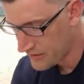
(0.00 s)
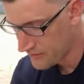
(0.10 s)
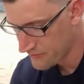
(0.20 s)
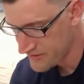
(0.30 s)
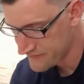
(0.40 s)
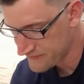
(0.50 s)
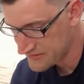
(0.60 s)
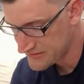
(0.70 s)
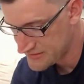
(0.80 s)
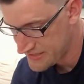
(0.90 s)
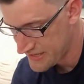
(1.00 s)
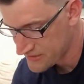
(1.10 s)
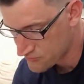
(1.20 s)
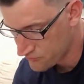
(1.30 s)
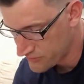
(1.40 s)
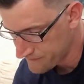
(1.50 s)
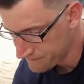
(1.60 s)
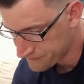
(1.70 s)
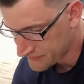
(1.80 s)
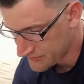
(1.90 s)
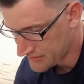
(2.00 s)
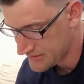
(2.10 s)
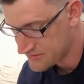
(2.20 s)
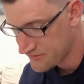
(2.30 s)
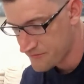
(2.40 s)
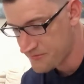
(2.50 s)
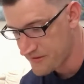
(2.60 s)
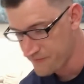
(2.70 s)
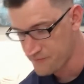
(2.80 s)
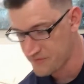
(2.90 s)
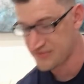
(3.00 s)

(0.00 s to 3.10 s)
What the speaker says: Alright, this next one is going to be from the